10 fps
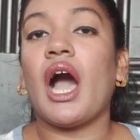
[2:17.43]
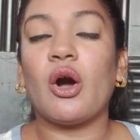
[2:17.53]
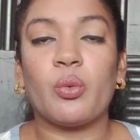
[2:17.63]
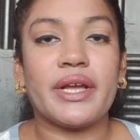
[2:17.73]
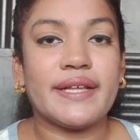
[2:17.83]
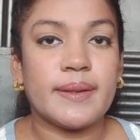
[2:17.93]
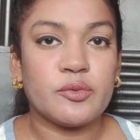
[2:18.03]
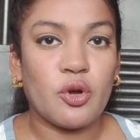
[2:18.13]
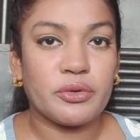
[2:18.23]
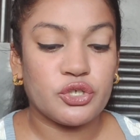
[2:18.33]
how quickly they
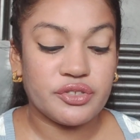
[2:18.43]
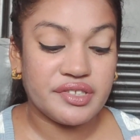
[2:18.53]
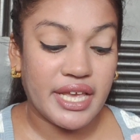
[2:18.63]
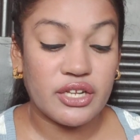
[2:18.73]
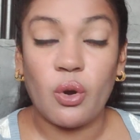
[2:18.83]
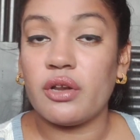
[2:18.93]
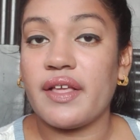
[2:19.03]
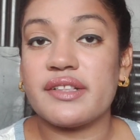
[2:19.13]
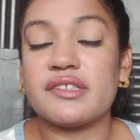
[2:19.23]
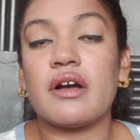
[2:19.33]
absorb into the skin and all of
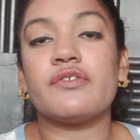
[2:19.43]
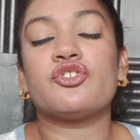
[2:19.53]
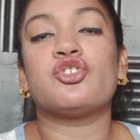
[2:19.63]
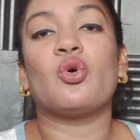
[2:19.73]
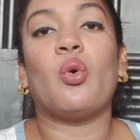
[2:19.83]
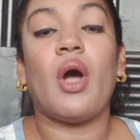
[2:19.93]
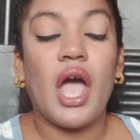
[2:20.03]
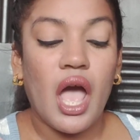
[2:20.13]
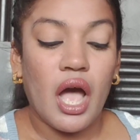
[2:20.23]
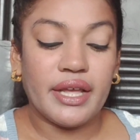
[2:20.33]
that stuff so
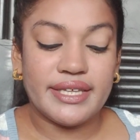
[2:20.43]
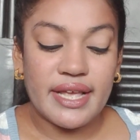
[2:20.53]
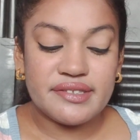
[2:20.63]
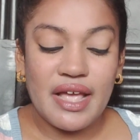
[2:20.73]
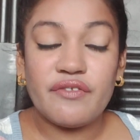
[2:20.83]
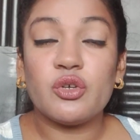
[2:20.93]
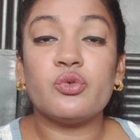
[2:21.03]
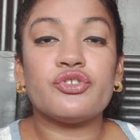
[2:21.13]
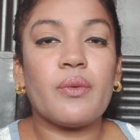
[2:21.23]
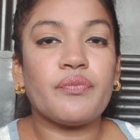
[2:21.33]
yes i've
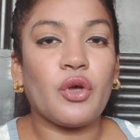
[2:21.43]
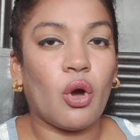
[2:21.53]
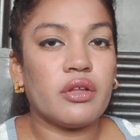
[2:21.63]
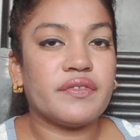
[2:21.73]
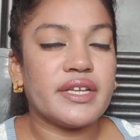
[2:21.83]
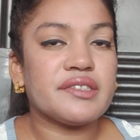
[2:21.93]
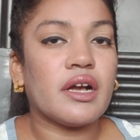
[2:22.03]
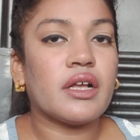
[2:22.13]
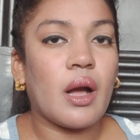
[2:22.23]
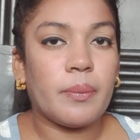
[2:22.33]
used all of these
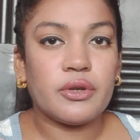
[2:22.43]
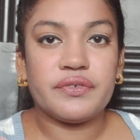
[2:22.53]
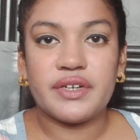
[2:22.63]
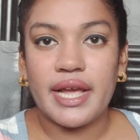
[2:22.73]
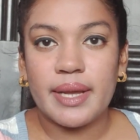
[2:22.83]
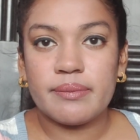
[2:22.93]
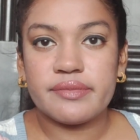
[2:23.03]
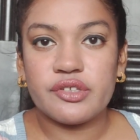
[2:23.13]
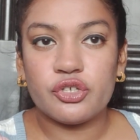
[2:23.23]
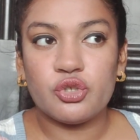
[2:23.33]
a couple of
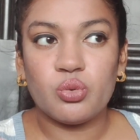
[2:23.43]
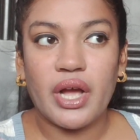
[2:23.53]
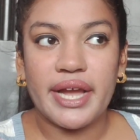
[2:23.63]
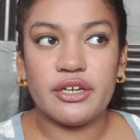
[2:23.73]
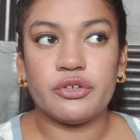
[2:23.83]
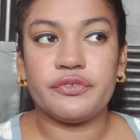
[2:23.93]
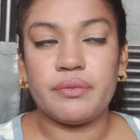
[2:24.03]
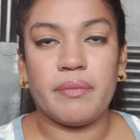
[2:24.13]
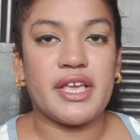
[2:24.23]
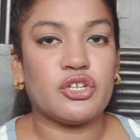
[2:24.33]
times to kind of
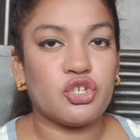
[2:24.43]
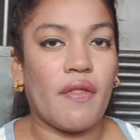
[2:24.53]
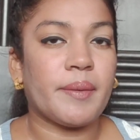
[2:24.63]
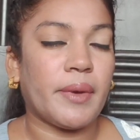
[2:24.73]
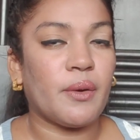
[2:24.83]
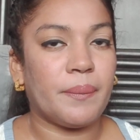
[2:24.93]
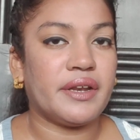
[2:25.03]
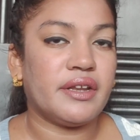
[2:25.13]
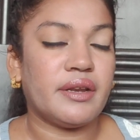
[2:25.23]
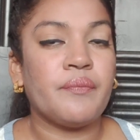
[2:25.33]
make sure that my
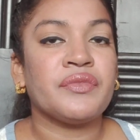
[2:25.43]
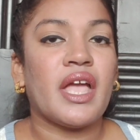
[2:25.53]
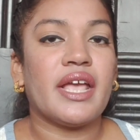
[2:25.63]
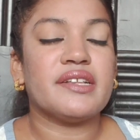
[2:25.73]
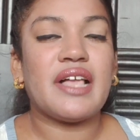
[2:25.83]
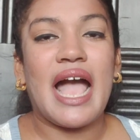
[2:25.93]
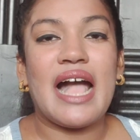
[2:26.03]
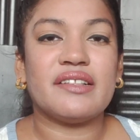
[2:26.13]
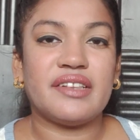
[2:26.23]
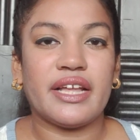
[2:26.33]
opinion is
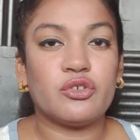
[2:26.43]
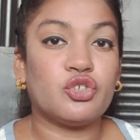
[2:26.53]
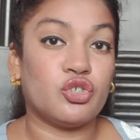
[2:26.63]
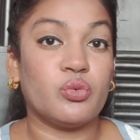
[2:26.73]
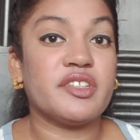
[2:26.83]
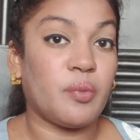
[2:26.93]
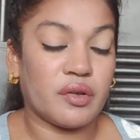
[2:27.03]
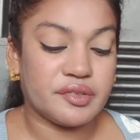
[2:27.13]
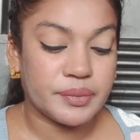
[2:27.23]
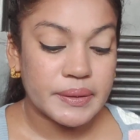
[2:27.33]
as like true as
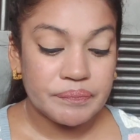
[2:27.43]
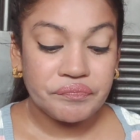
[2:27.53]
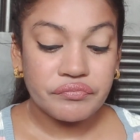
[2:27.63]
possible